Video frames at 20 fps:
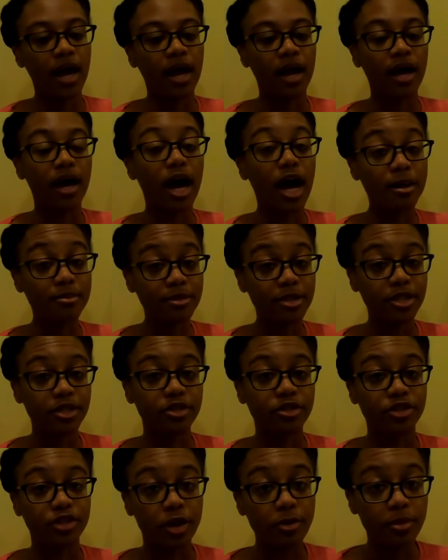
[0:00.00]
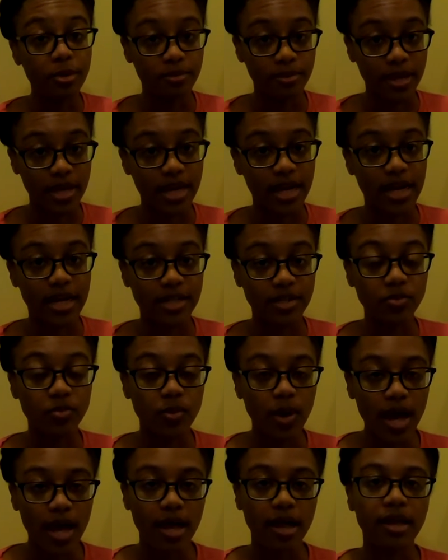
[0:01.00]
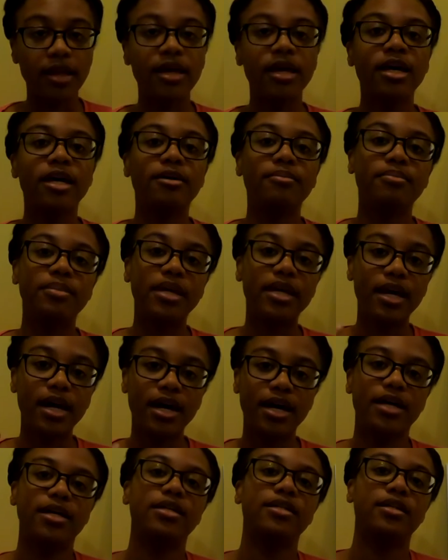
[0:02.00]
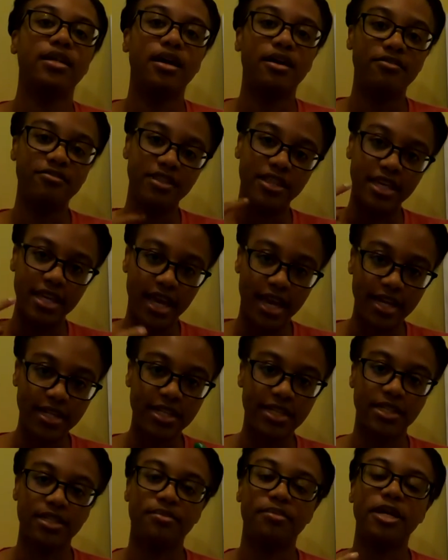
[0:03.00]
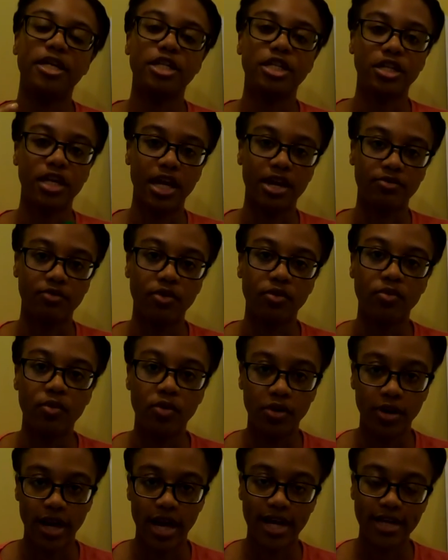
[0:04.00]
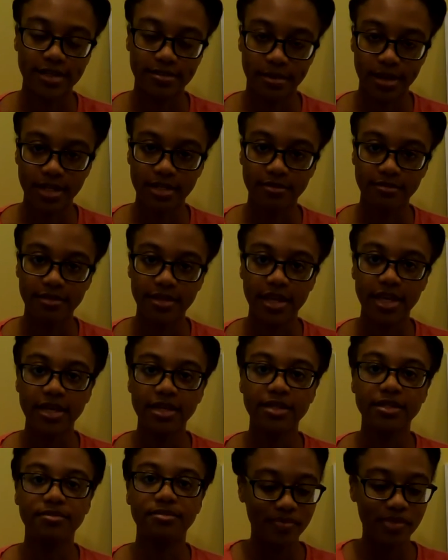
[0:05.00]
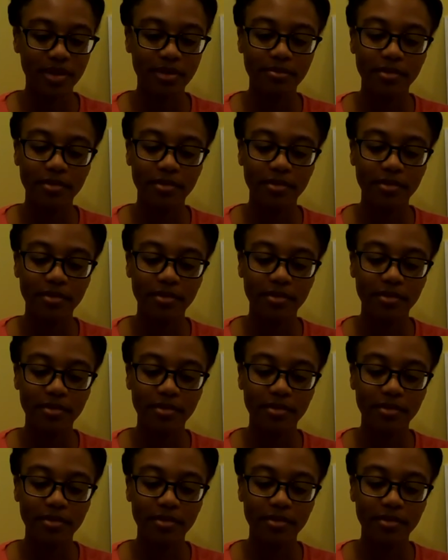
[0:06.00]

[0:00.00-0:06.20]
uh, ups your dopamine as well because of the anticipation and reward aspect of things.